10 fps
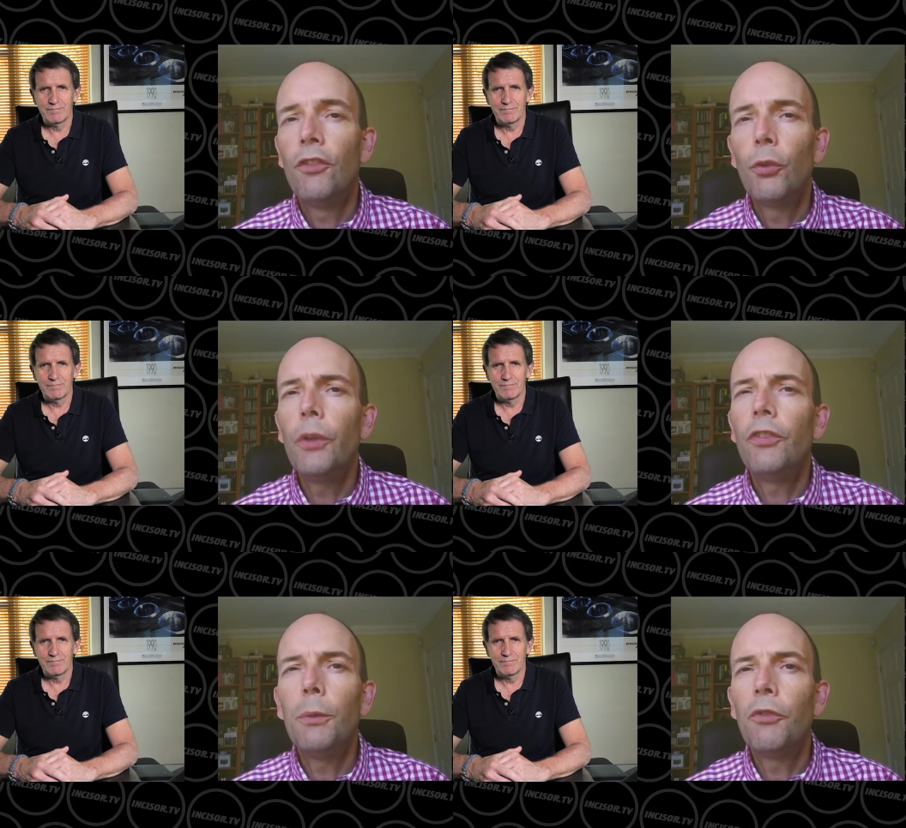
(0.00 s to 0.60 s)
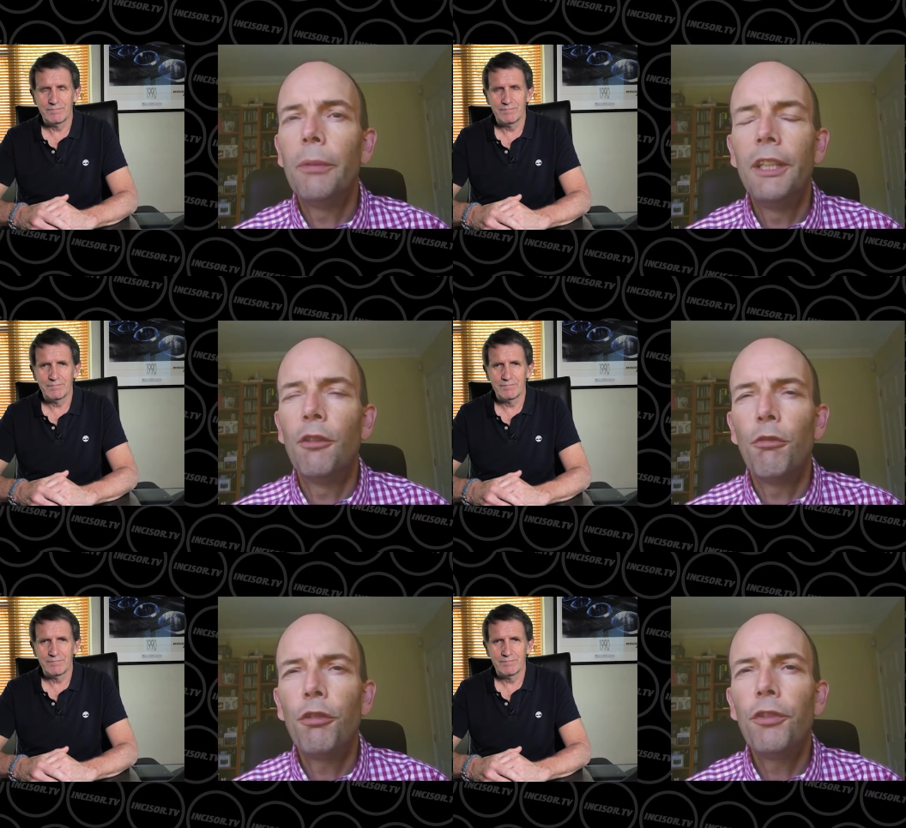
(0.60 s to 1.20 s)
Speaker 1: always seemed to me
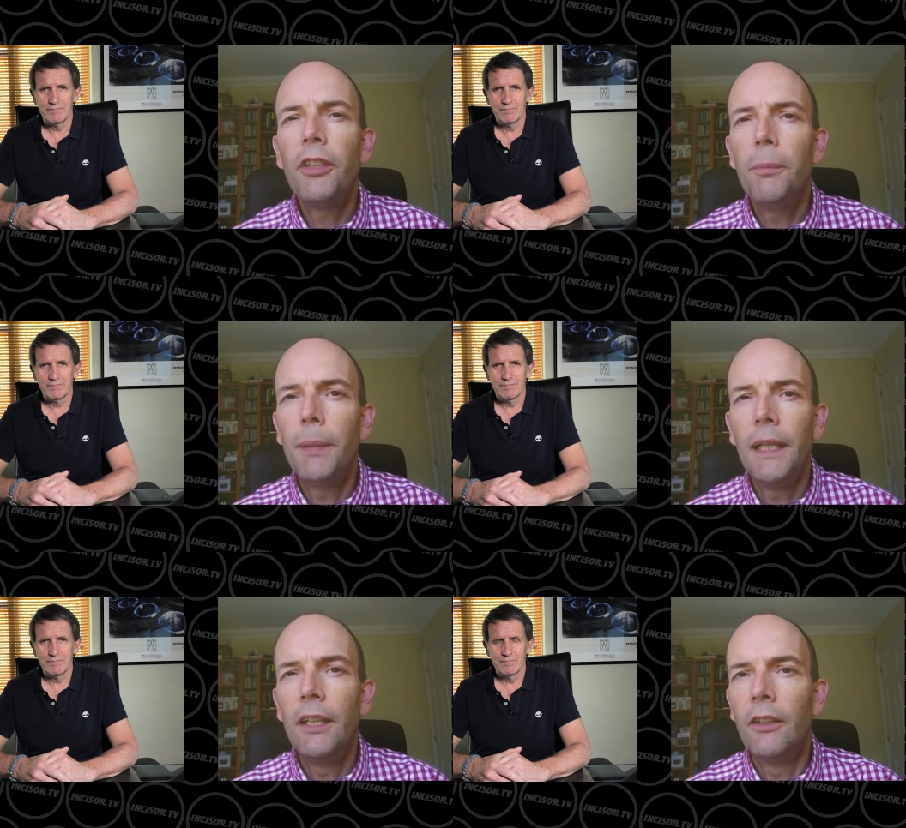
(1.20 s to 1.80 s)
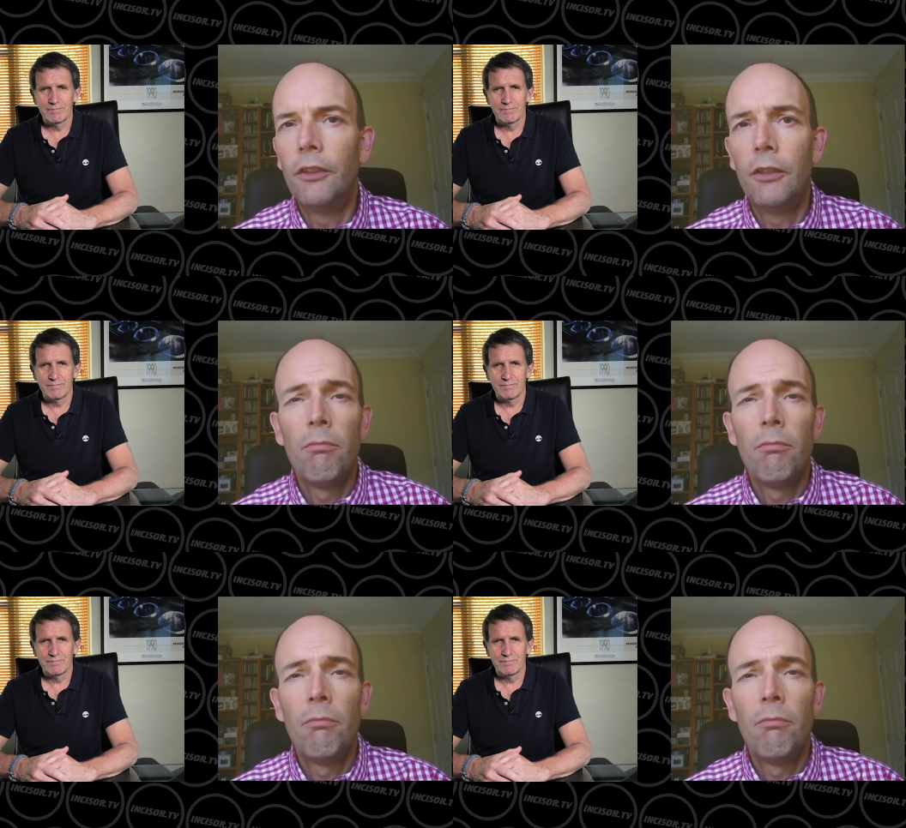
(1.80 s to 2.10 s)
that 50 billion